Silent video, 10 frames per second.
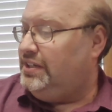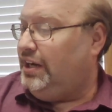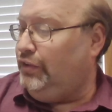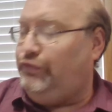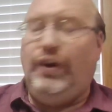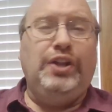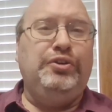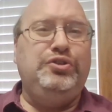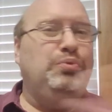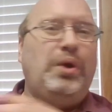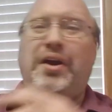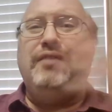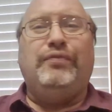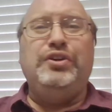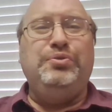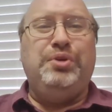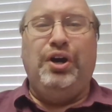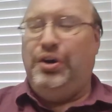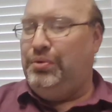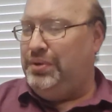"I'll follow you wherever you
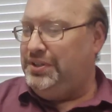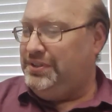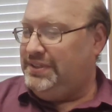go."